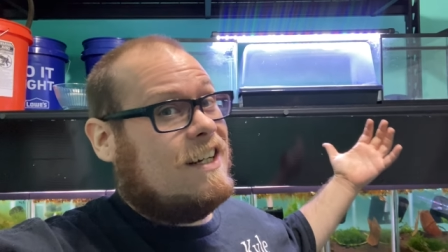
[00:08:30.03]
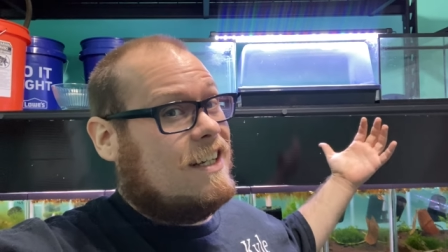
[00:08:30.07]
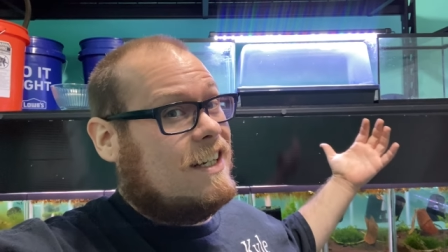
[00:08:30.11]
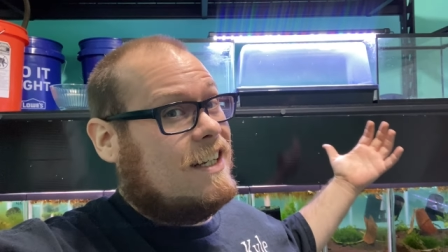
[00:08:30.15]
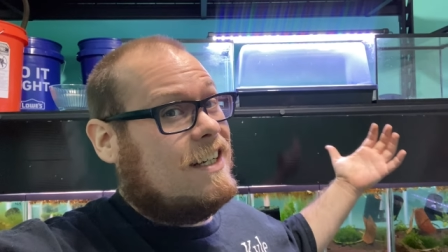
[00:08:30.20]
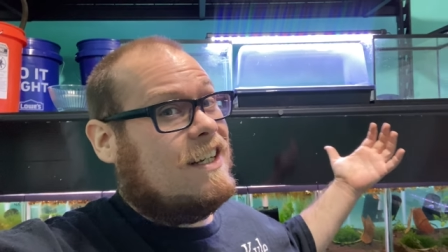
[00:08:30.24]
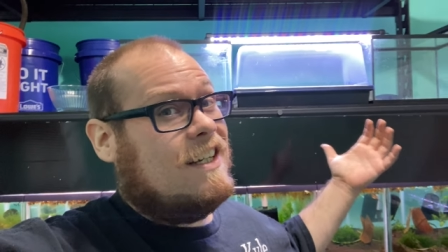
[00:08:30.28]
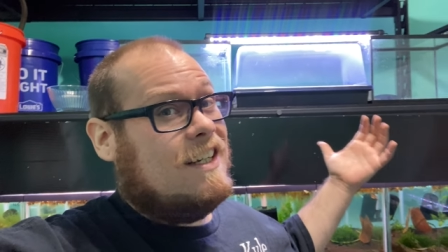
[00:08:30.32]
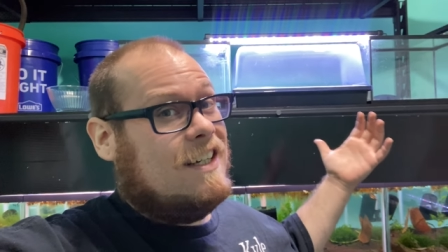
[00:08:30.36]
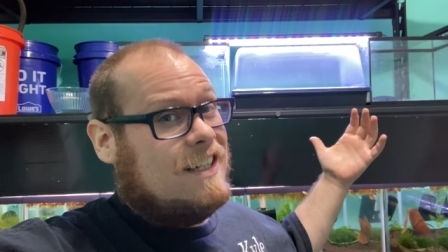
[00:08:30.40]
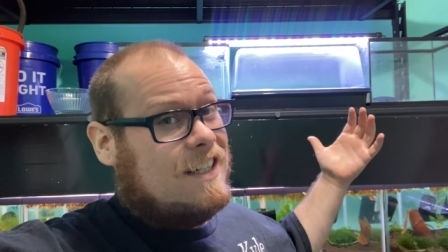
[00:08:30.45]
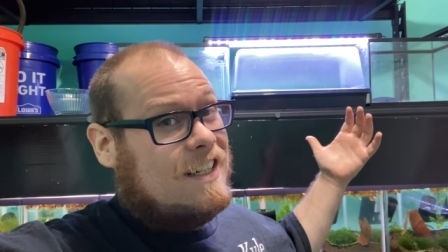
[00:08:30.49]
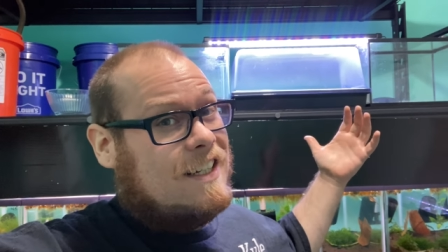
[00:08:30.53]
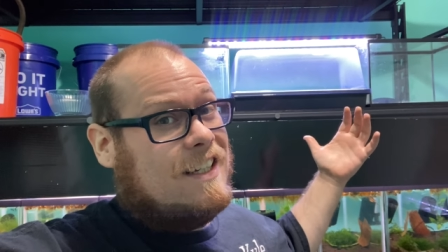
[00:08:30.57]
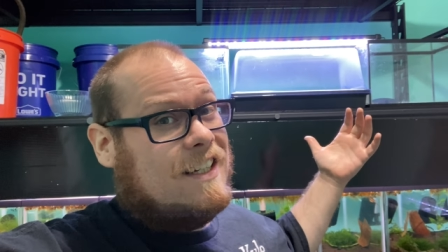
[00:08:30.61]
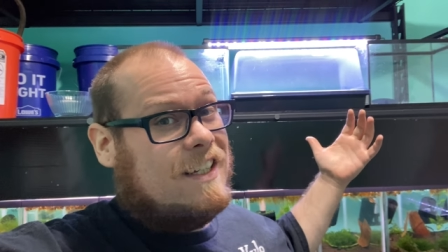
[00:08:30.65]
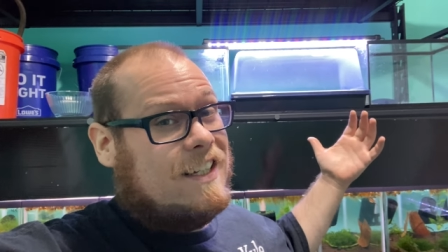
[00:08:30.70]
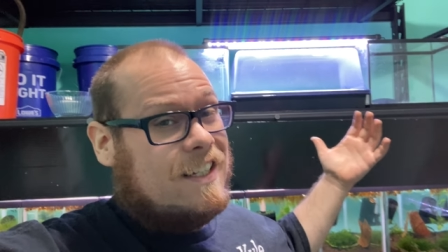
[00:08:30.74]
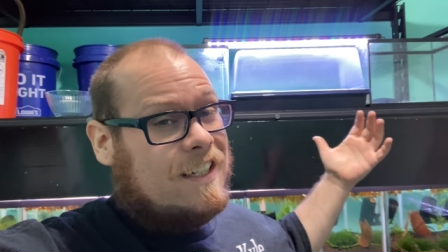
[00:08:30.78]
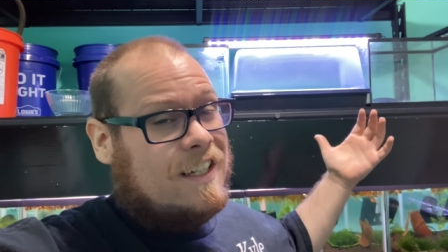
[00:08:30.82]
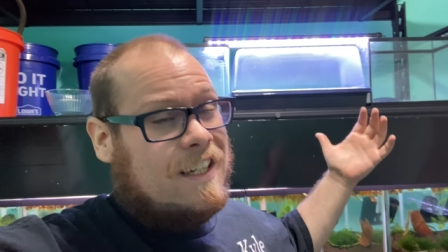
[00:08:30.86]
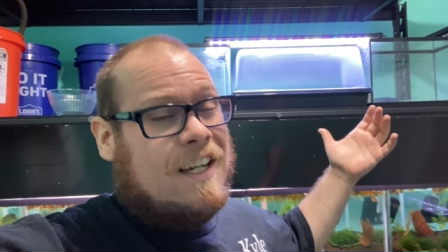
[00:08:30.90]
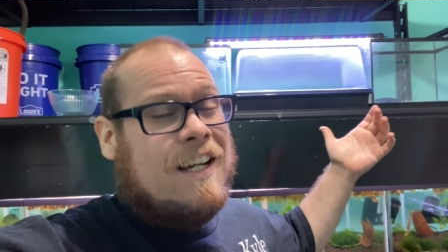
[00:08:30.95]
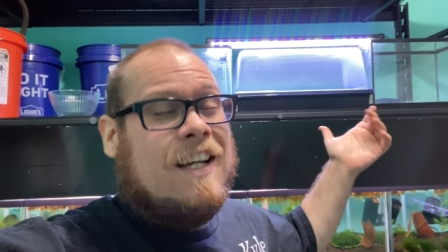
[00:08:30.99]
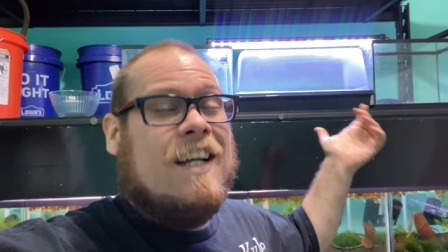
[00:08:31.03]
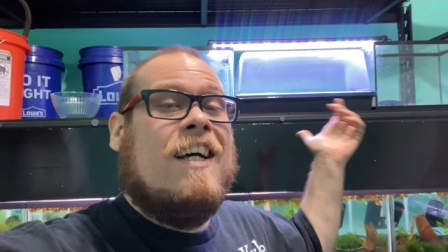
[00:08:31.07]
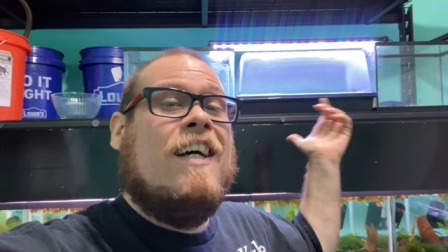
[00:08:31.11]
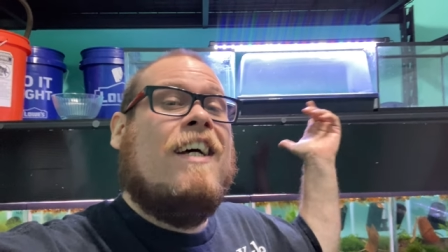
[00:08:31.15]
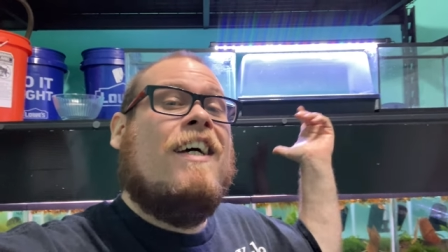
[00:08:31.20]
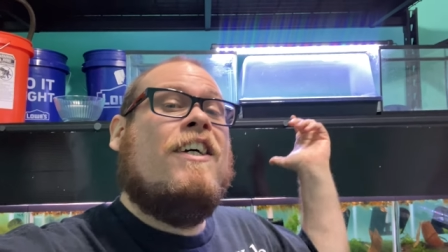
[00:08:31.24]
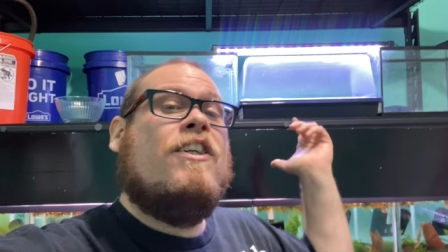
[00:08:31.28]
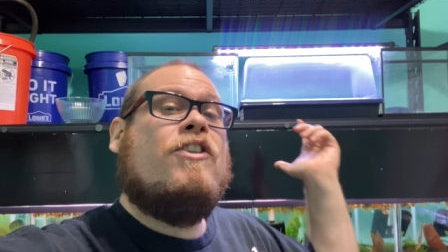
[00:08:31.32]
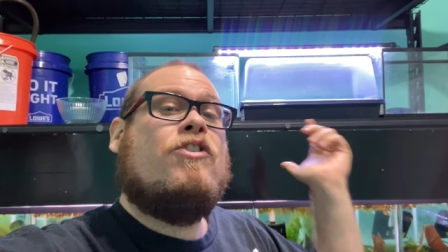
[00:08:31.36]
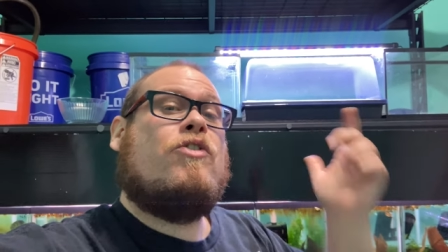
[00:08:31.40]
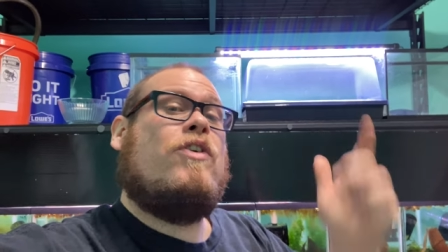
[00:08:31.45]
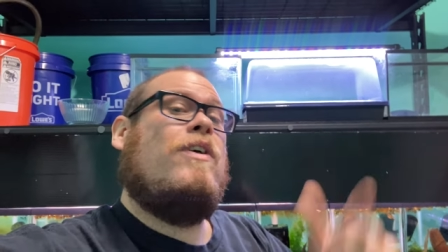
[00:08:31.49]
Eh, eh, eh.
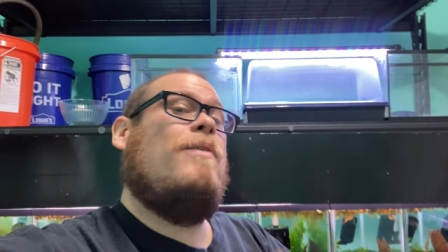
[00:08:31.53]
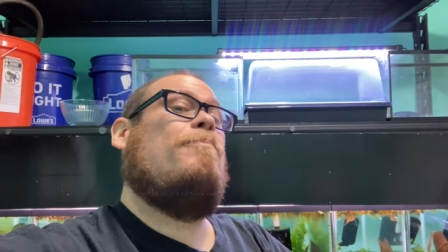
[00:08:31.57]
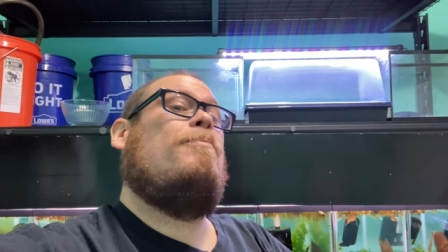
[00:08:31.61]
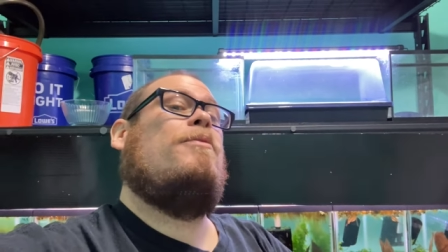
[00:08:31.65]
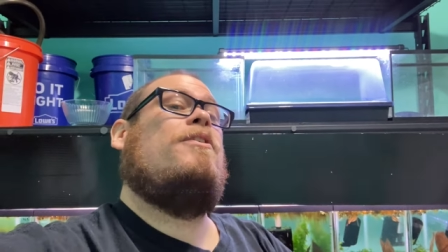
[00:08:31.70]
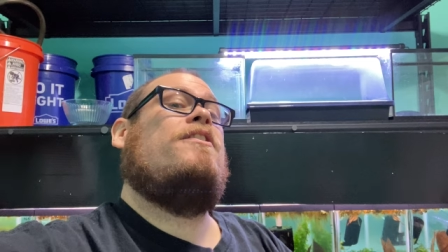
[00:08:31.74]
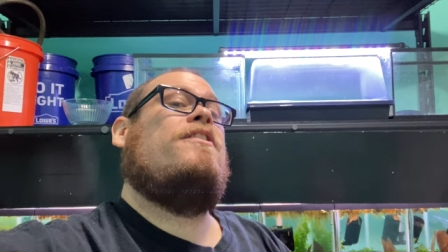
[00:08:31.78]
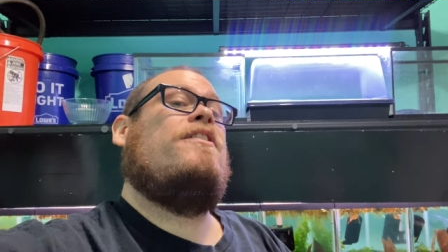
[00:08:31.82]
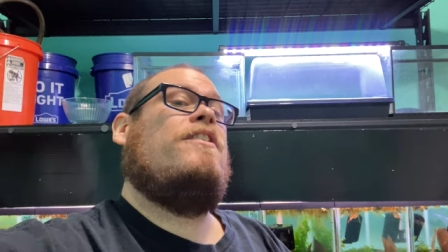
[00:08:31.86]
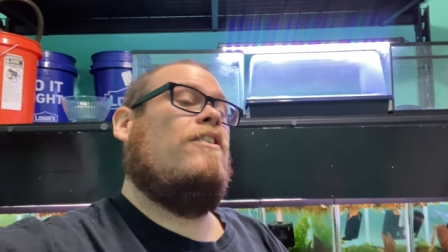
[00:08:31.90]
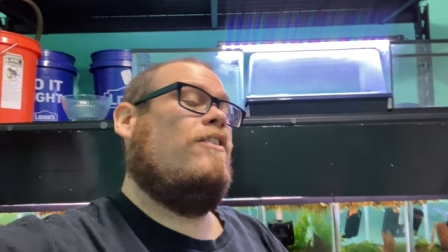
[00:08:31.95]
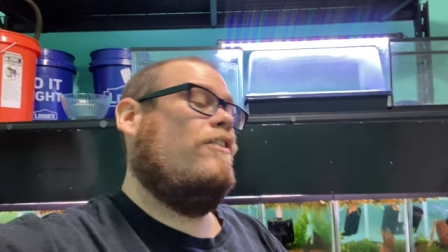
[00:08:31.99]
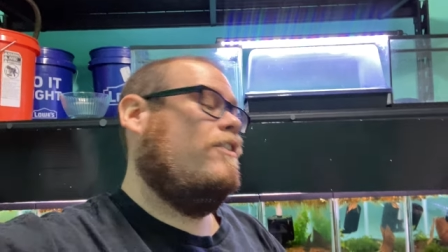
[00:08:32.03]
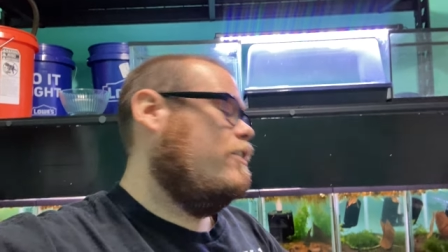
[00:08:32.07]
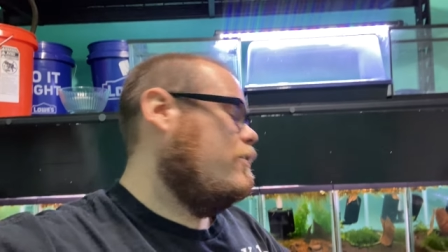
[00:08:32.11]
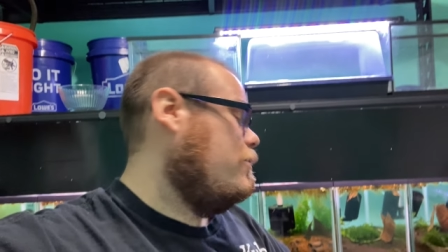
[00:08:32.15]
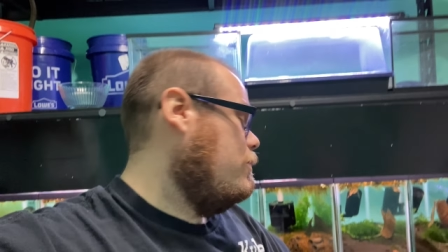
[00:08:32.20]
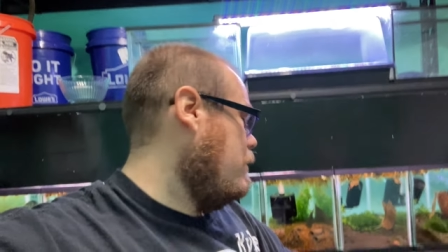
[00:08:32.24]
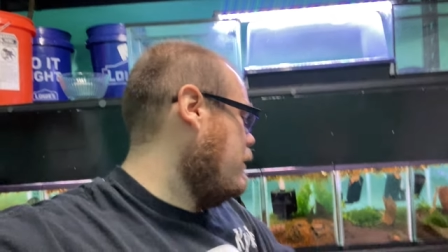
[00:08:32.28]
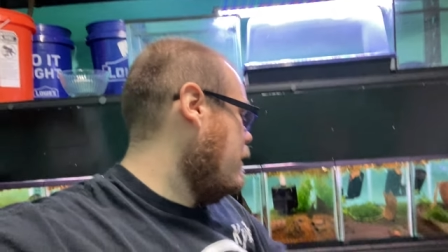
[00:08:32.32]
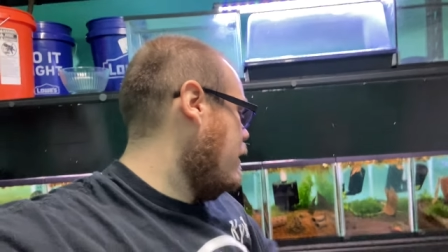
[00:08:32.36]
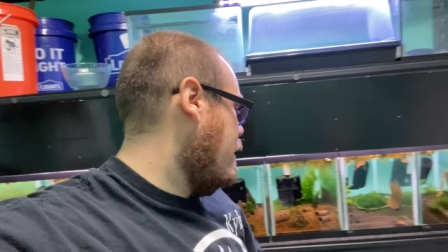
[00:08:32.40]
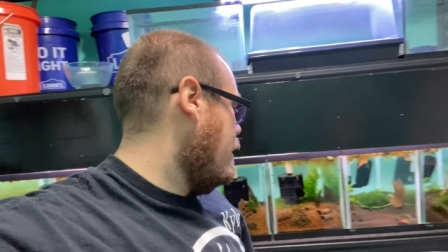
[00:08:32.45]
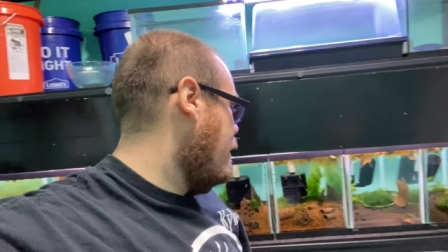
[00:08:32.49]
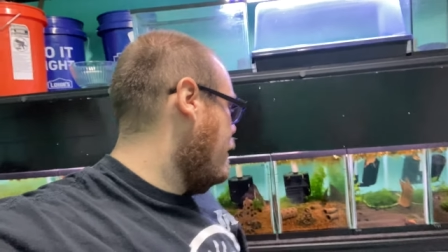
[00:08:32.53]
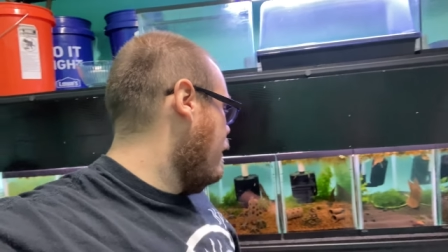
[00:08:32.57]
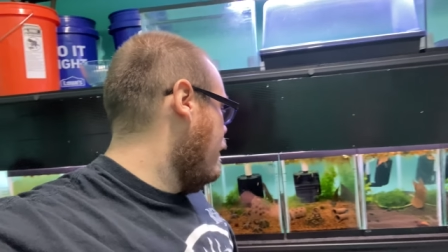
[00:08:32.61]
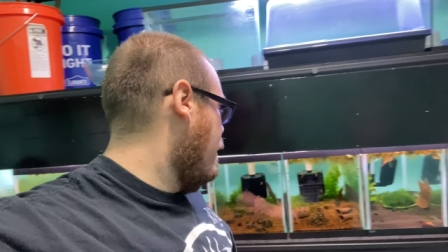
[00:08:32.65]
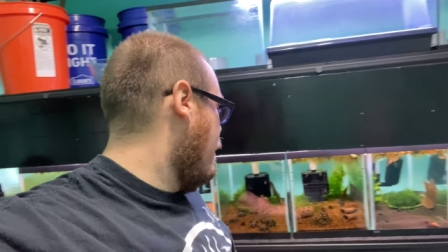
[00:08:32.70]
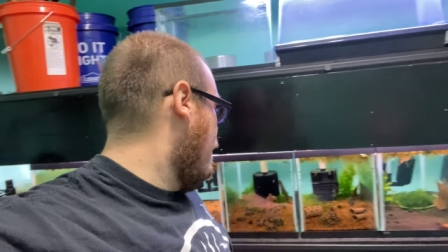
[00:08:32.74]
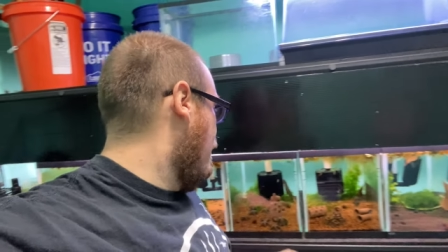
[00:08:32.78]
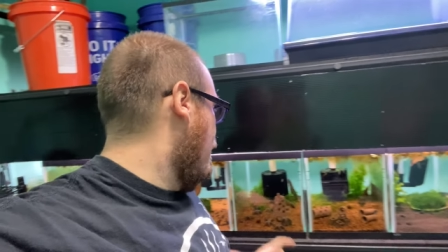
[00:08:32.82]
Shrimp are still doing good.